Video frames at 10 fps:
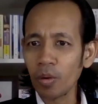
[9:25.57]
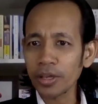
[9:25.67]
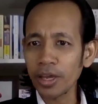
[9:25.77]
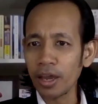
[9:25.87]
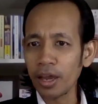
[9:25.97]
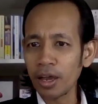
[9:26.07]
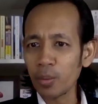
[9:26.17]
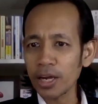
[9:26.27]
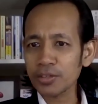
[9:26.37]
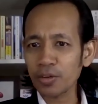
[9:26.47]
Okay,
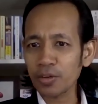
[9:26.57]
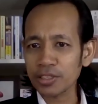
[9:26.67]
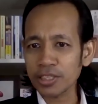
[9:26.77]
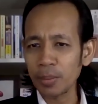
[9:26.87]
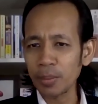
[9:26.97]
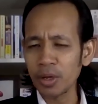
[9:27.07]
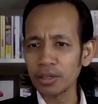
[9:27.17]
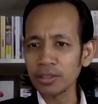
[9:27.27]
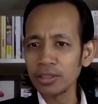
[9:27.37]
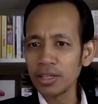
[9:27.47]
uh, whereas for
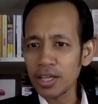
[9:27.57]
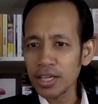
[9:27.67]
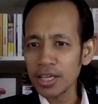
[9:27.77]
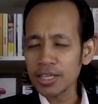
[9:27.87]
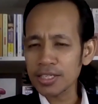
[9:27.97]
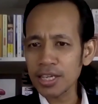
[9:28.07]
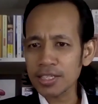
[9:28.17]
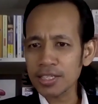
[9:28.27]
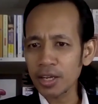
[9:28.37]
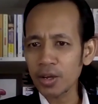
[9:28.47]
Samuel, he
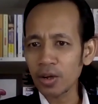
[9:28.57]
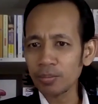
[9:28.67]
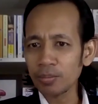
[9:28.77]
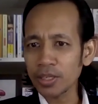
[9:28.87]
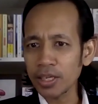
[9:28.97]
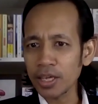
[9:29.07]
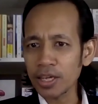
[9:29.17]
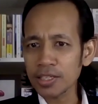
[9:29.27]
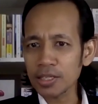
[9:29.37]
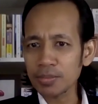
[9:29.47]
says that no, he
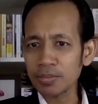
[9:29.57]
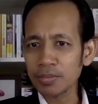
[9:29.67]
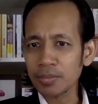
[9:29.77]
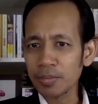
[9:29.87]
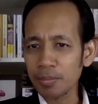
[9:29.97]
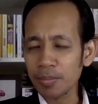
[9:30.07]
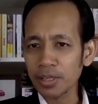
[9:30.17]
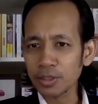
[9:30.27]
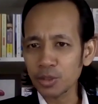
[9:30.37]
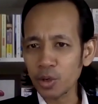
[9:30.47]
hasn't
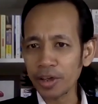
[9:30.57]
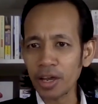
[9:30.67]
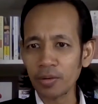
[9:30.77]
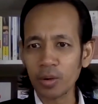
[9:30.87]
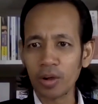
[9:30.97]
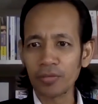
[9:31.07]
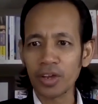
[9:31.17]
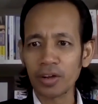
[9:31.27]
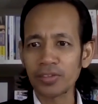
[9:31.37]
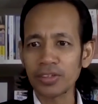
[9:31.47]
joined our
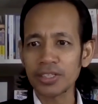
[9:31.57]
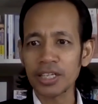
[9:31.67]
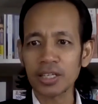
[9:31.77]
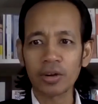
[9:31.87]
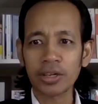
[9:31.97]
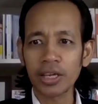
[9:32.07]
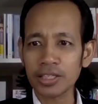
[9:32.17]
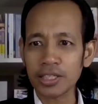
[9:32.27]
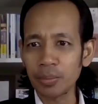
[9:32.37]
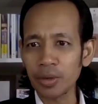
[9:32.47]
coffee conversation.
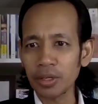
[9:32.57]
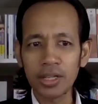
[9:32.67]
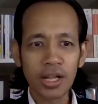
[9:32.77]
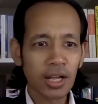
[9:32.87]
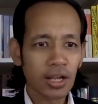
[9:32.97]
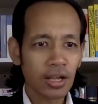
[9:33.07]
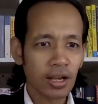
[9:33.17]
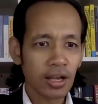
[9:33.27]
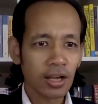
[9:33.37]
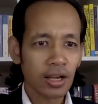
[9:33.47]
Okay, Samuel,
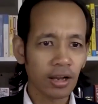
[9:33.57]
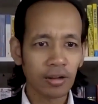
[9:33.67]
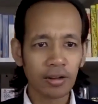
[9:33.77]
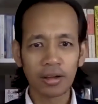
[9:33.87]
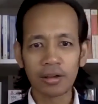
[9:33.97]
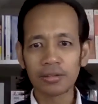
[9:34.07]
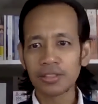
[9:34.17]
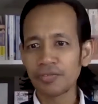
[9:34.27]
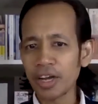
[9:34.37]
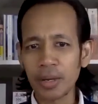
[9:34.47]
uh,
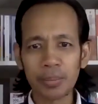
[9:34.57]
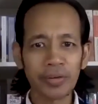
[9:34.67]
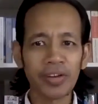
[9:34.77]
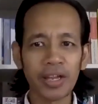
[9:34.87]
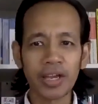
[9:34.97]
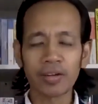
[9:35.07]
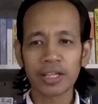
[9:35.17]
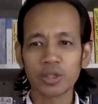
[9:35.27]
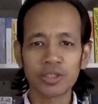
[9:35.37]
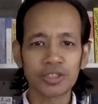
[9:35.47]
very briefly, I would
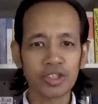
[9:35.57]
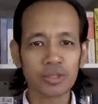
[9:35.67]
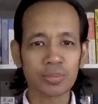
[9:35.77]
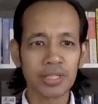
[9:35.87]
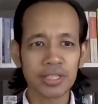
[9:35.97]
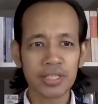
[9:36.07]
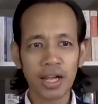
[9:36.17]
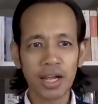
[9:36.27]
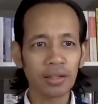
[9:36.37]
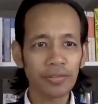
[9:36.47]
like to introduce
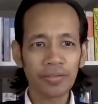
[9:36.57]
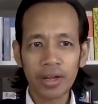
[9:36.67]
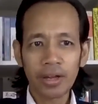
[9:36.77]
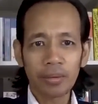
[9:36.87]
myself.